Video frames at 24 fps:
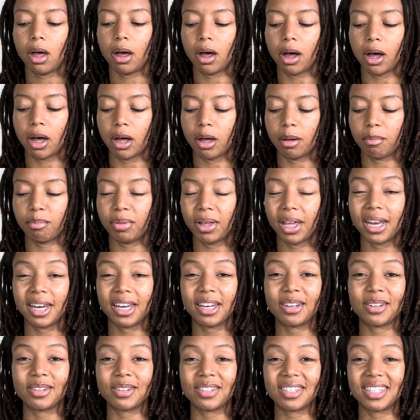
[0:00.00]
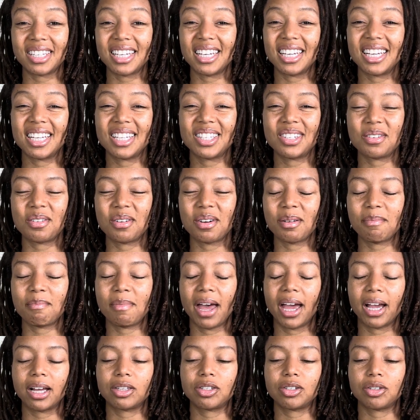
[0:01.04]
planting those seeds, going
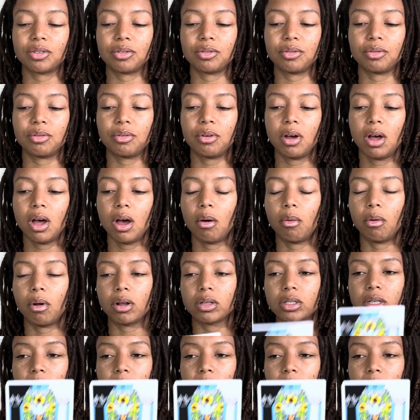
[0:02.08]
back to what I was